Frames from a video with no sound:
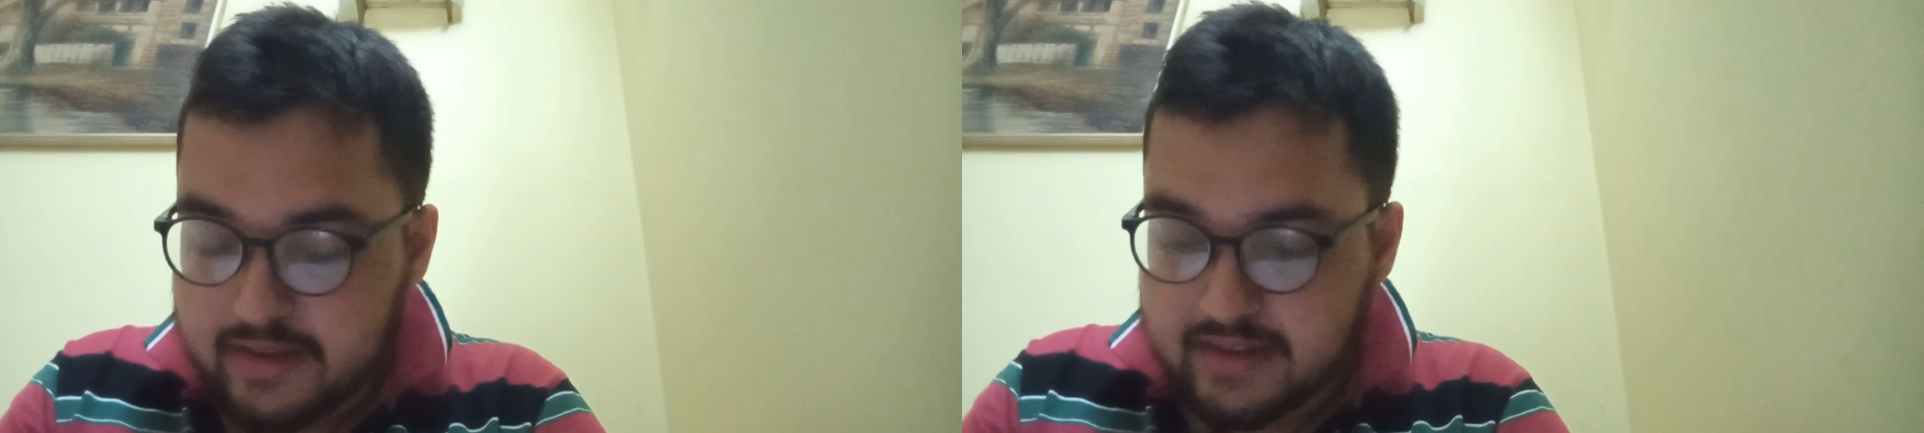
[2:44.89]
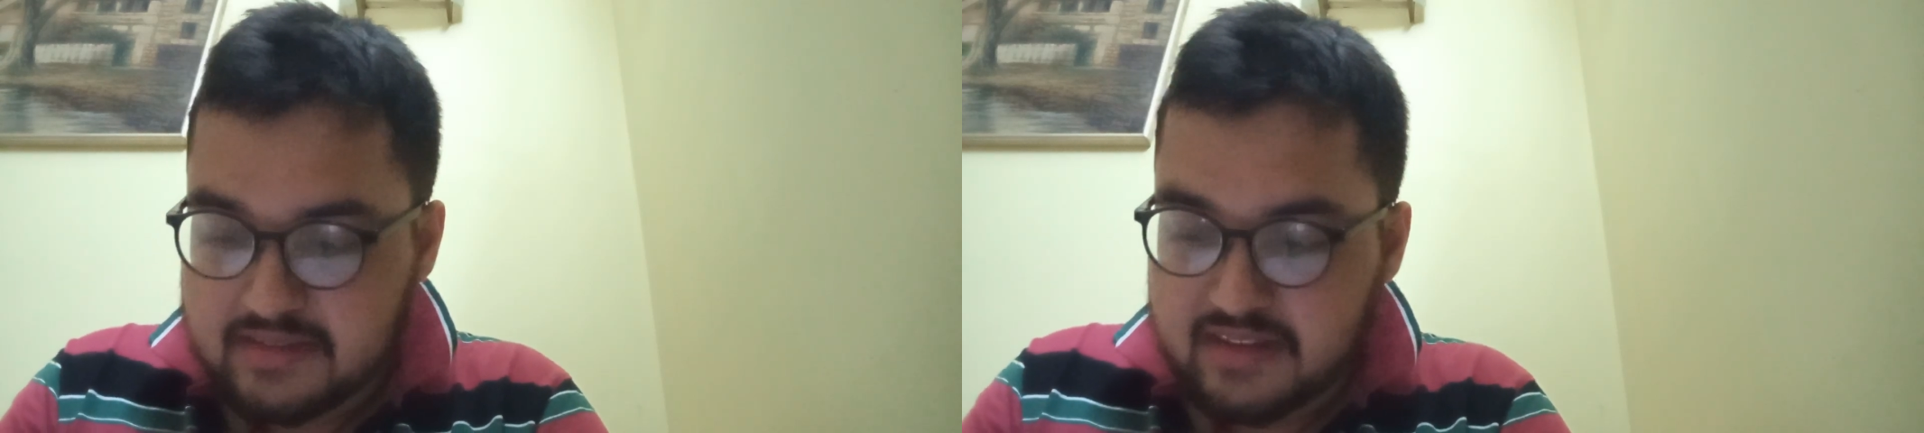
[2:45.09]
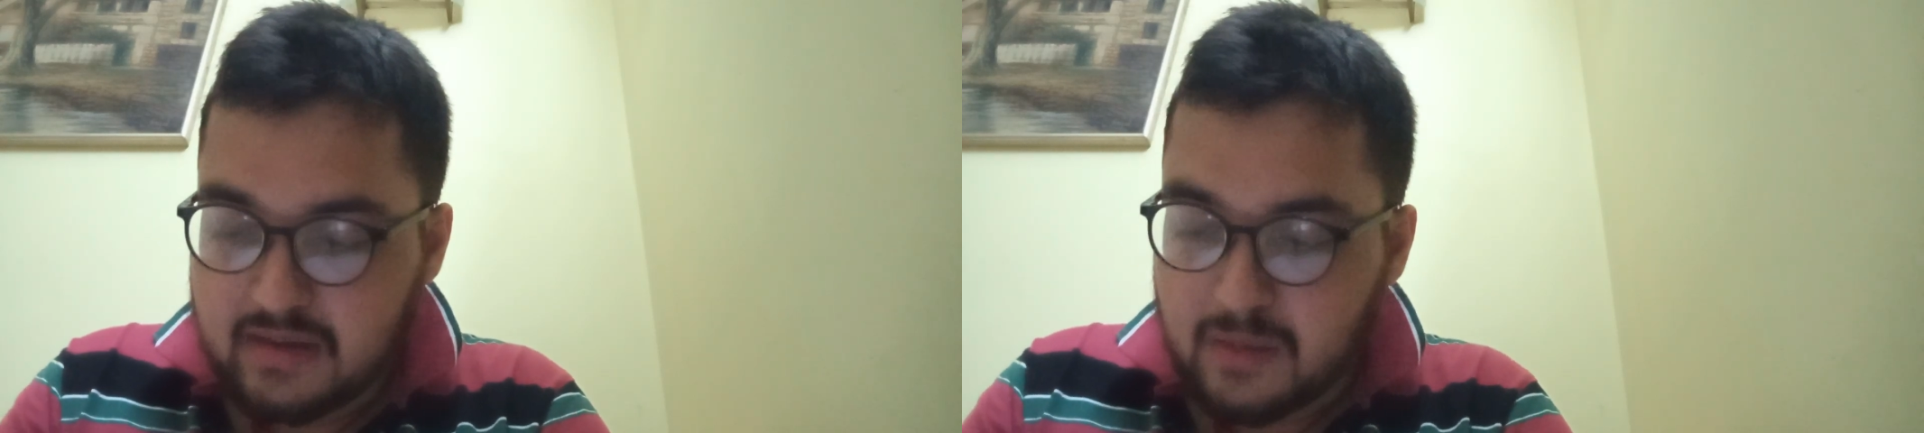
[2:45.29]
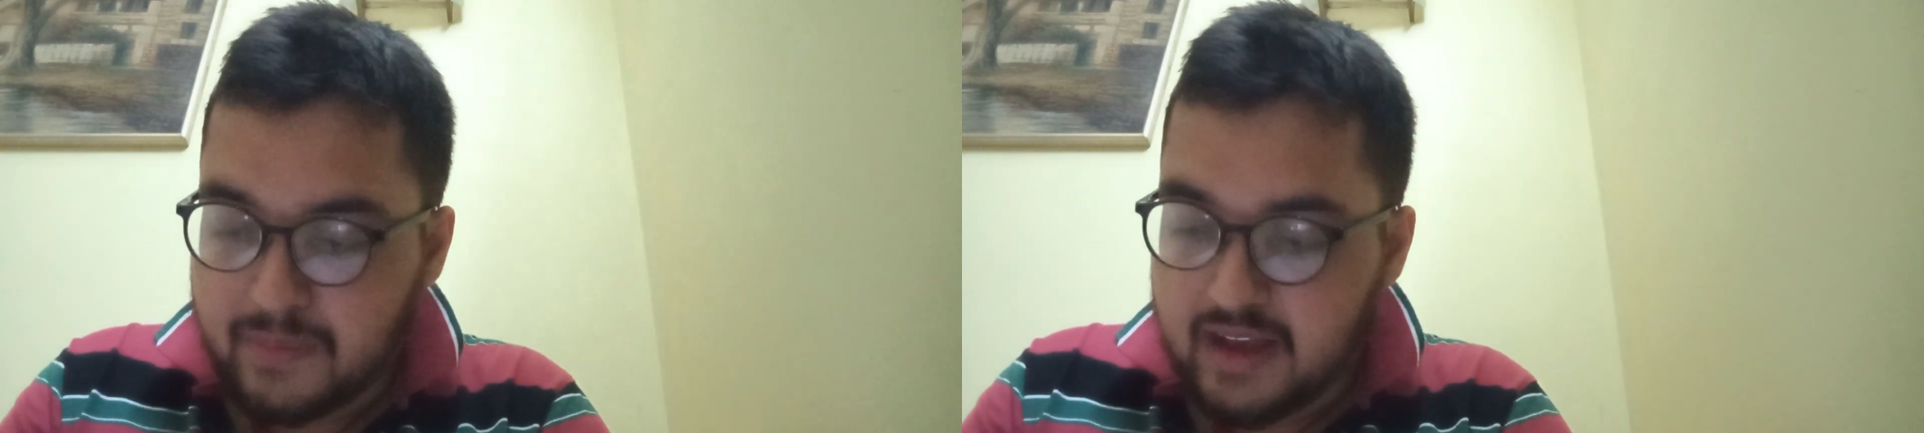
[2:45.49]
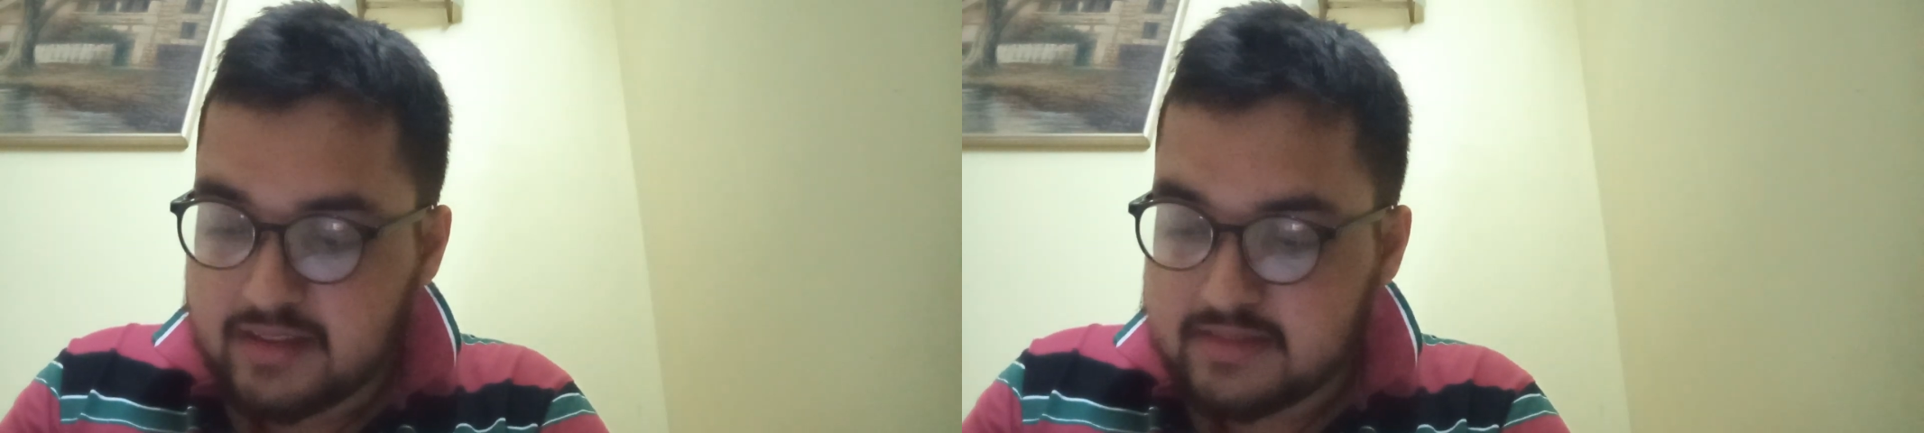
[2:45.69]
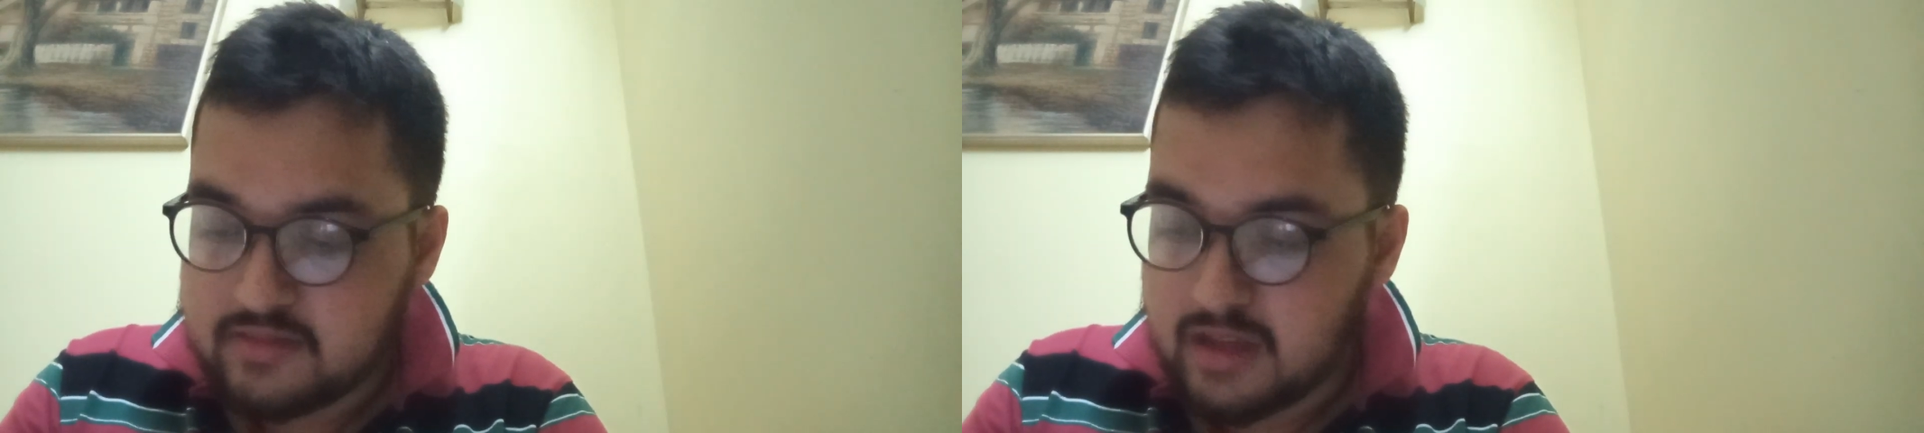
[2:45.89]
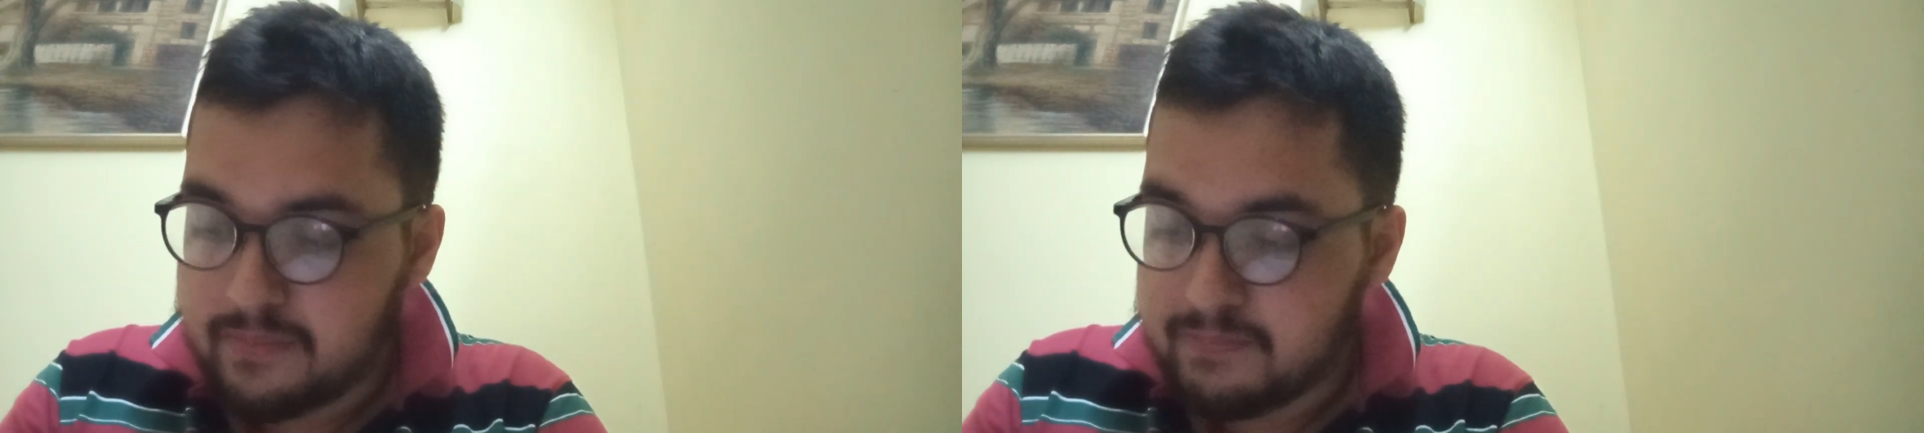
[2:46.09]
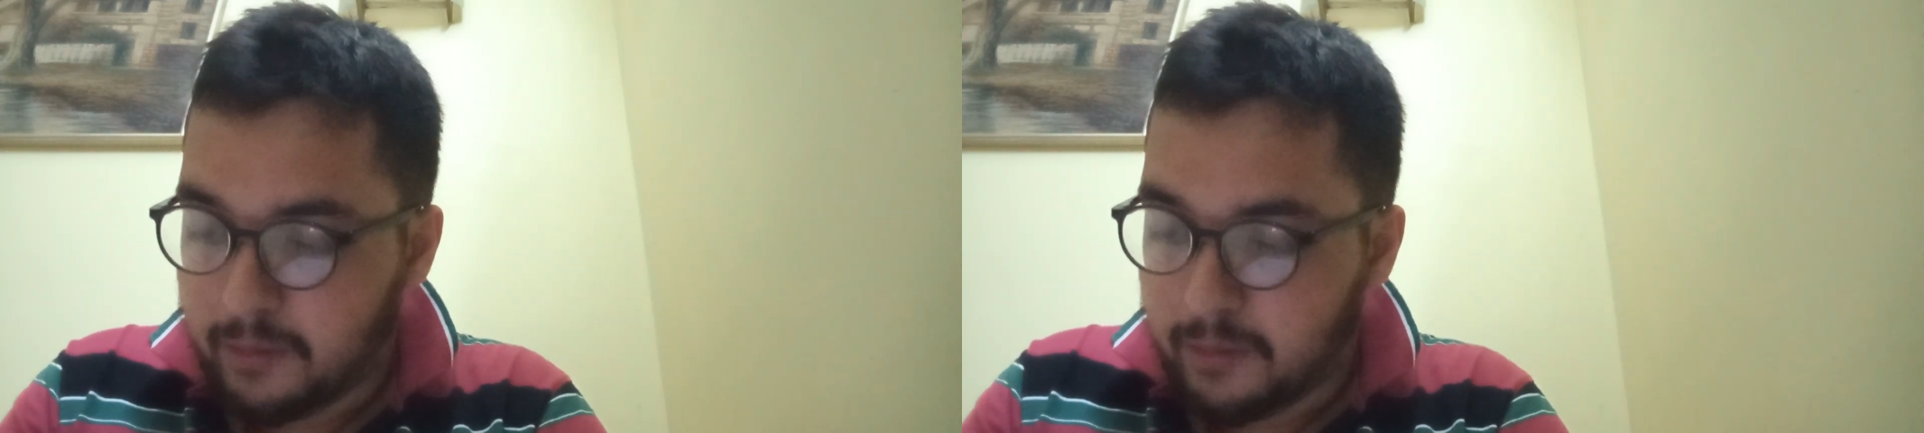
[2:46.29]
necessary repairs to the